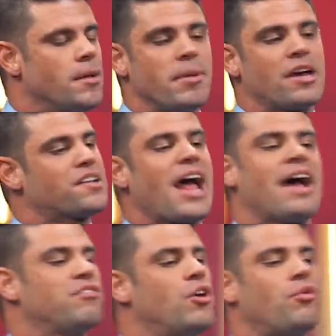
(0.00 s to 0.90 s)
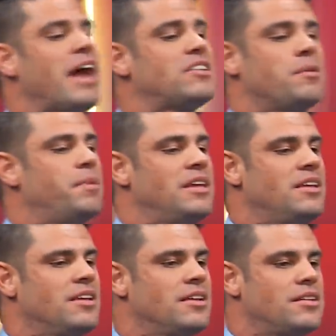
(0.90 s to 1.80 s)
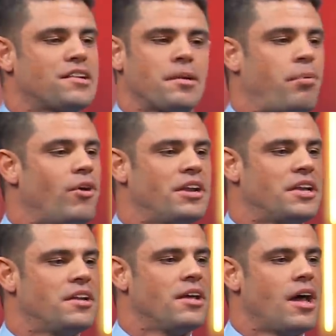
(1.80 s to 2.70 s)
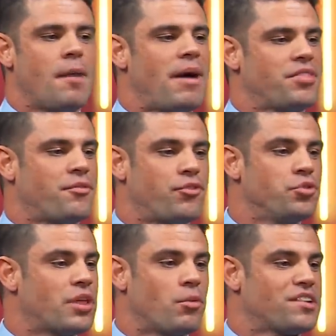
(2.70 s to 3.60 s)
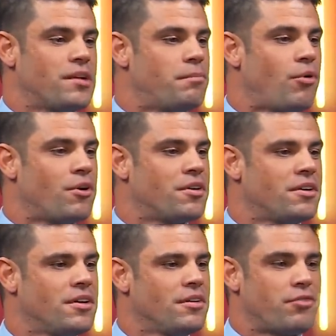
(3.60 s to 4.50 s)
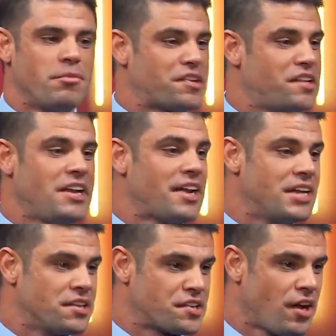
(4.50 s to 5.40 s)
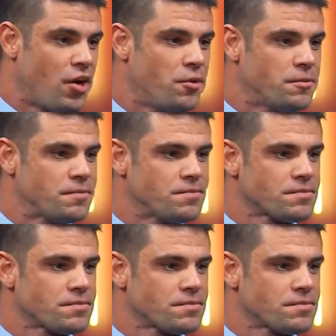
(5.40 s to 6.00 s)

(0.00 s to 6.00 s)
because I have no right to be disappointed about the fruit that wasn't borne from the seed I didn't sow.